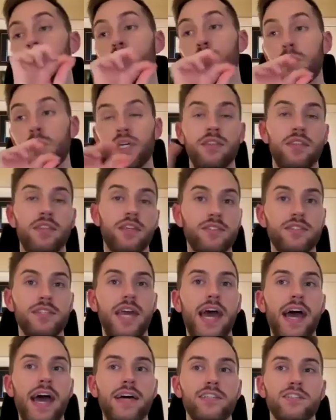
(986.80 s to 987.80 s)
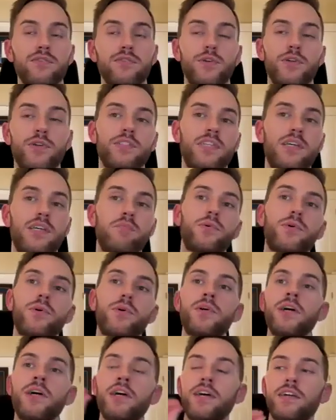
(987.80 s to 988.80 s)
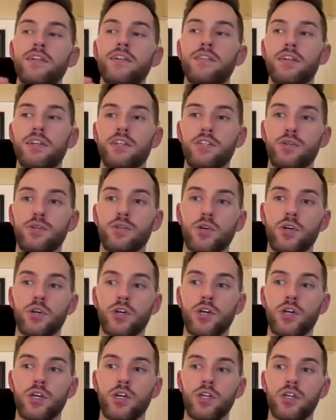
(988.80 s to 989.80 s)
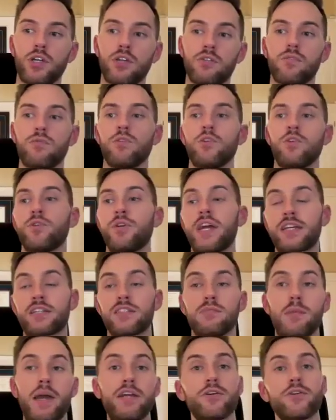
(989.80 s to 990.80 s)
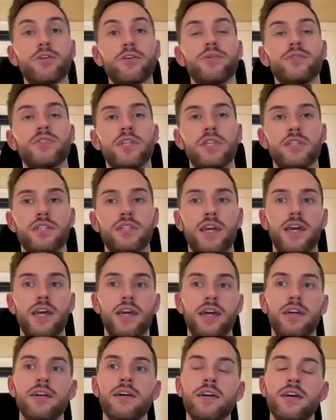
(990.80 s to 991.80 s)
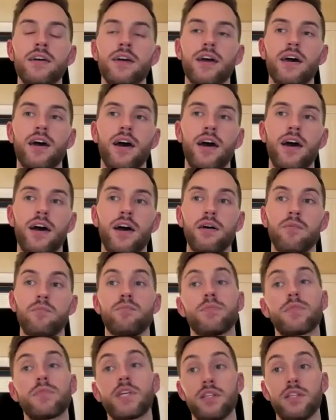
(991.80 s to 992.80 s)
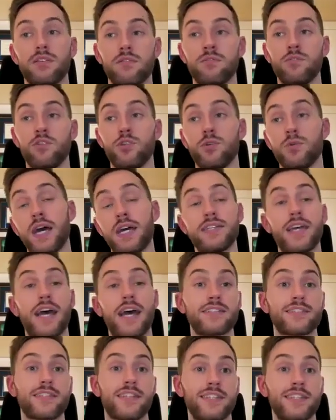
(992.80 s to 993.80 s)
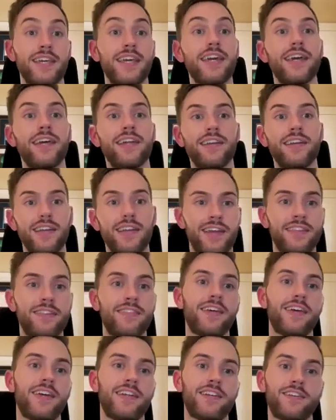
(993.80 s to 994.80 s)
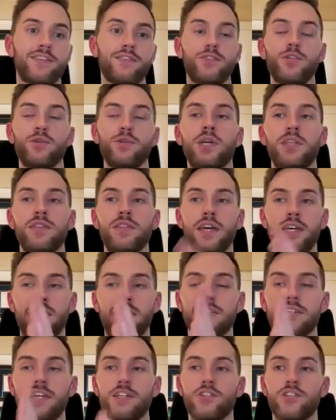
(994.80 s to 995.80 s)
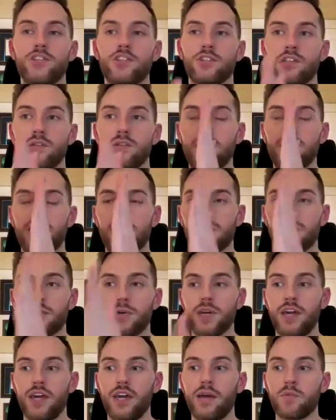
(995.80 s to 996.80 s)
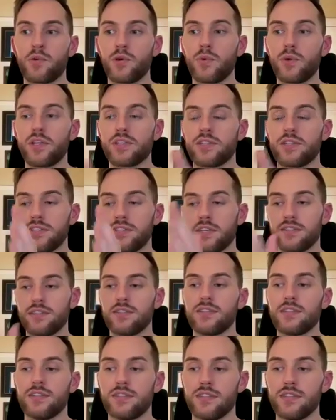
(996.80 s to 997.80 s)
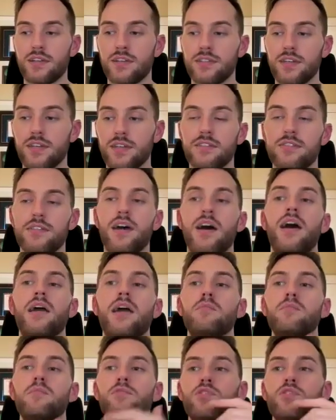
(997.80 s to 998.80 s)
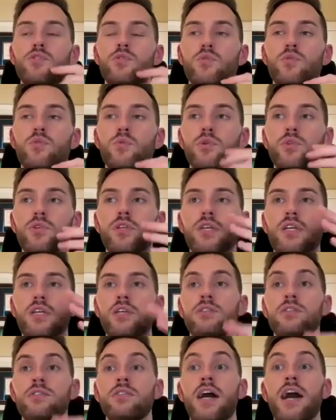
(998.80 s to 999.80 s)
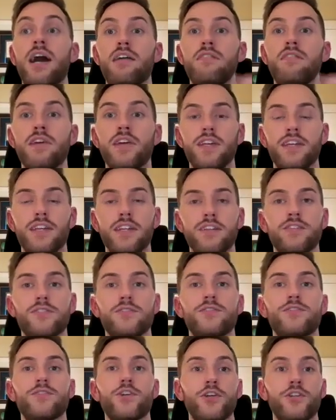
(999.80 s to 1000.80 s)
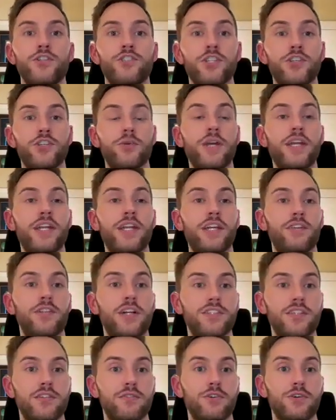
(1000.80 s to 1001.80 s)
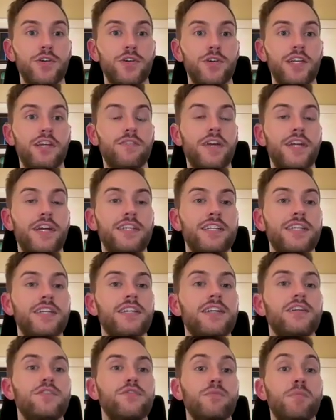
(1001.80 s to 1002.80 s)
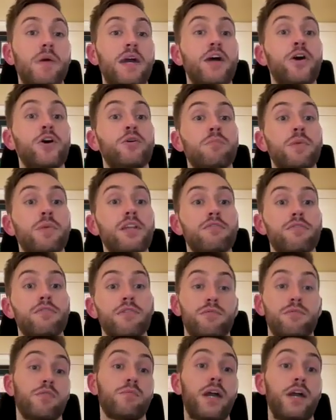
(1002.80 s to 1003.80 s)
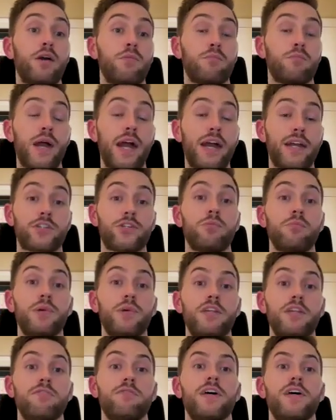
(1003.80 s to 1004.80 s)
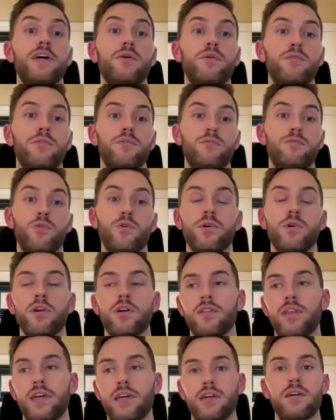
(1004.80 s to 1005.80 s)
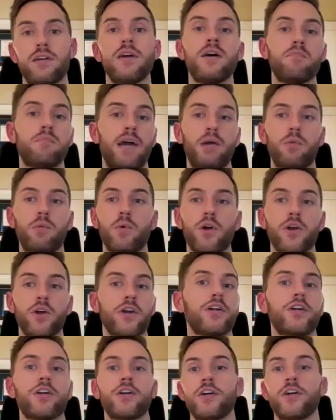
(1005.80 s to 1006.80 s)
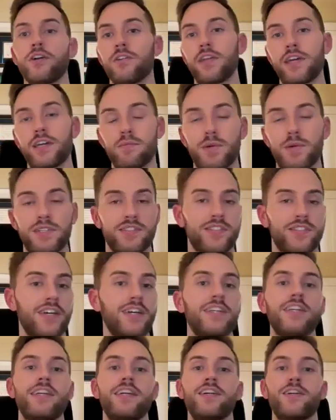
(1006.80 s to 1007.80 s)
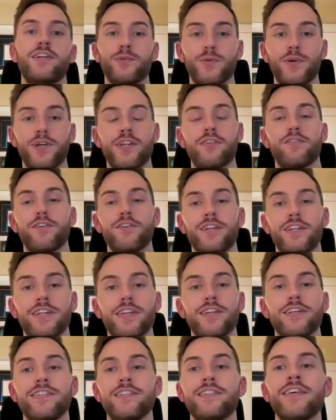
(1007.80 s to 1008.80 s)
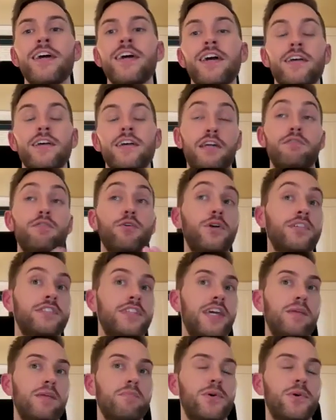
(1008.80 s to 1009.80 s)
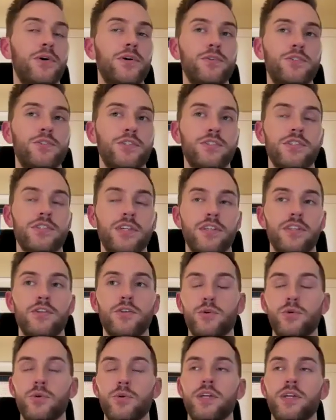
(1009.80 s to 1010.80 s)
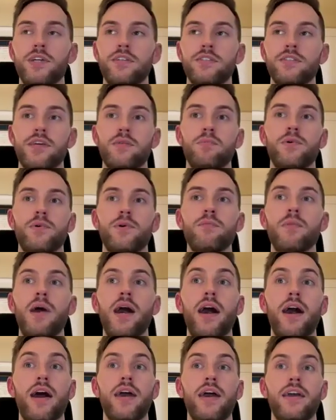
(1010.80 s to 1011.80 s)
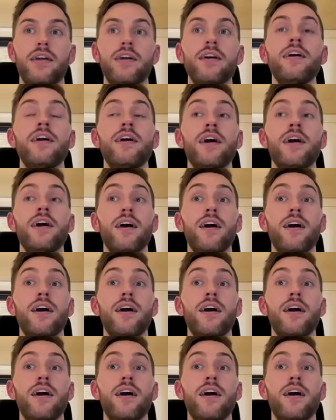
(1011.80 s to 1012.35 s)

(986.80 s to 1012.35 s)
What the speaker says: doing this task, for example, then you could your next microdosing day can do that task again, and then you could like intentionally be like, okay, I'm going to set aside time to really dive in and start generating lots of creative ideas for my own benefit, for my own practical benefit, for like my work or like my study or whatever it is. Like for example, just a little quick example, I